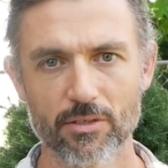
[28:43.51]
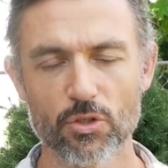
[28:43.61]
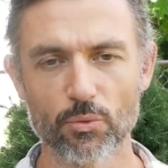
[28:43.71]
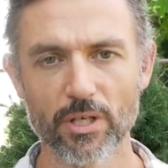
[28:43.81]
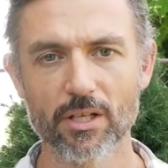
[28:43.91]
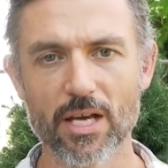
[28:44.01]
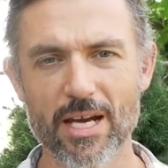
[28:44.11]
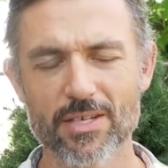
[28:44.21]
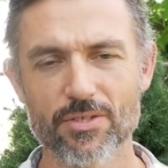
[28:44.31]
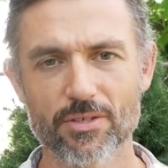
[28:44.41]
to
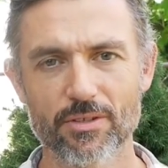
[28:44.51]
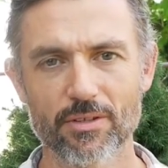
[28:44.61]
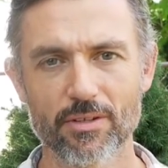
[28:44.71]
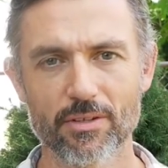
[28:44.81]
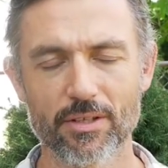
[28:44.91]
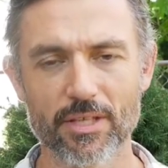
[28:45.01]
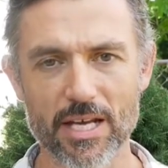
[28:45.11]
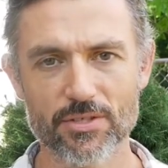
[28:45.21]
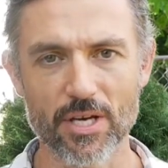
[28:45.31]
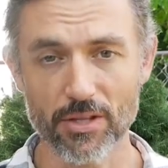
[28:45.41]
realize that
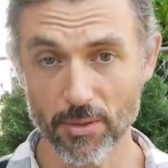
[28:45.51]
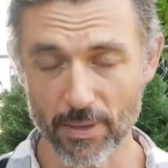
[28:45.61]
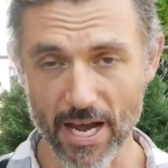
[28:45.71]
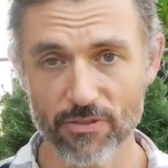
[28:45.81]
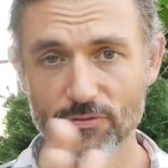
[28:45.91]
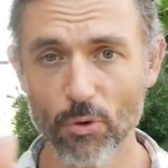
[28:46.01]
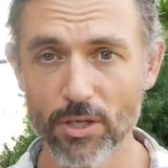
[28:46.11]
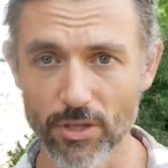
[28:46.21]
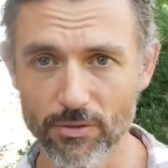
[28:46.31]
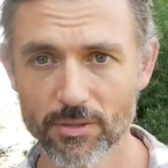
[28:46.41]
that's not the path for you.